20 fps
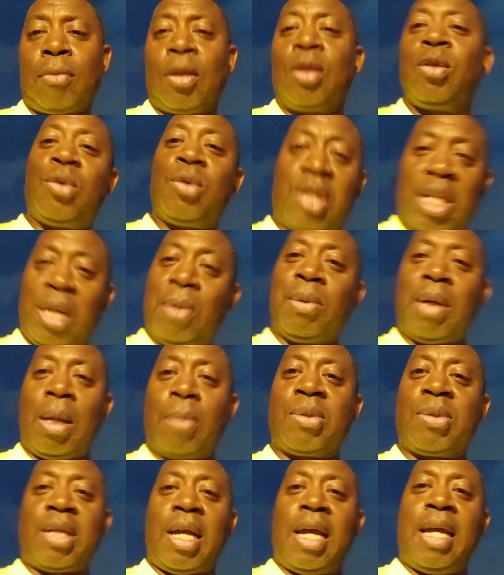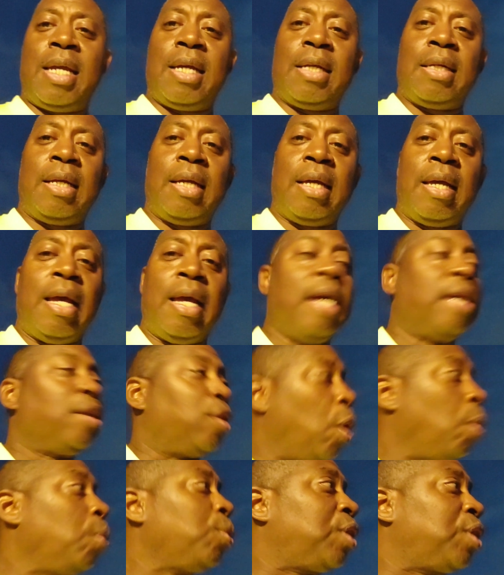You see what I'm saying?
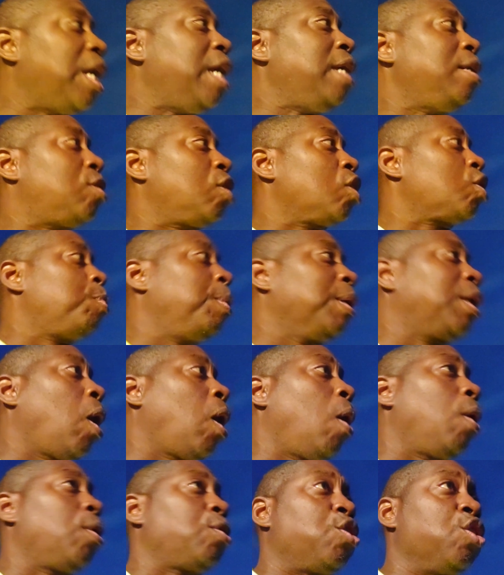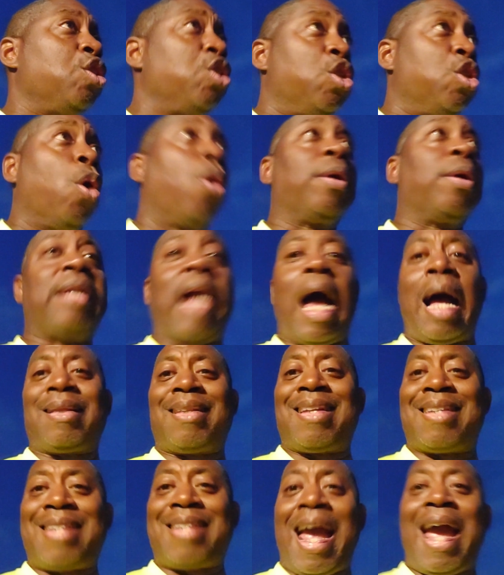Don't think just because you're not
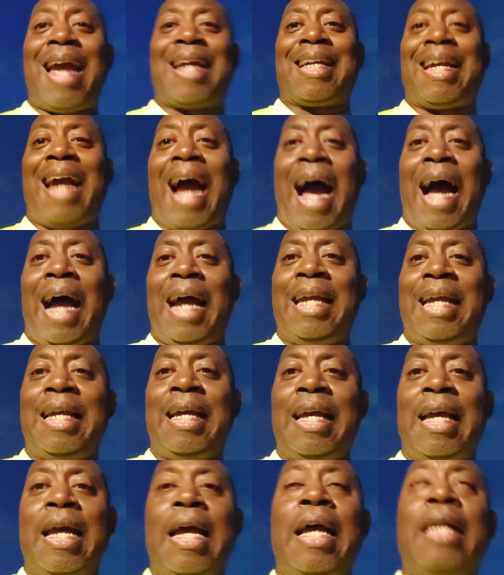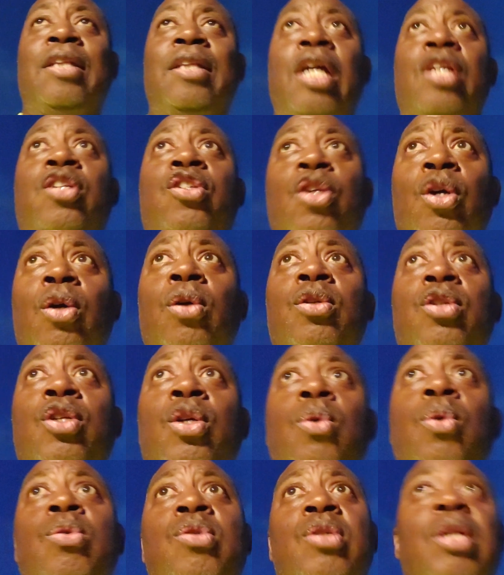the tech guy that you're
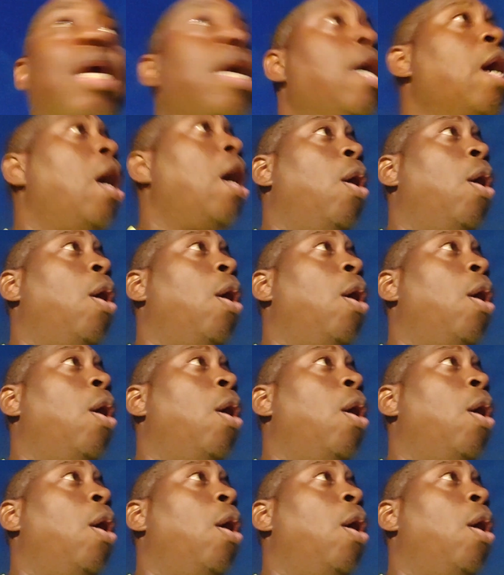using it.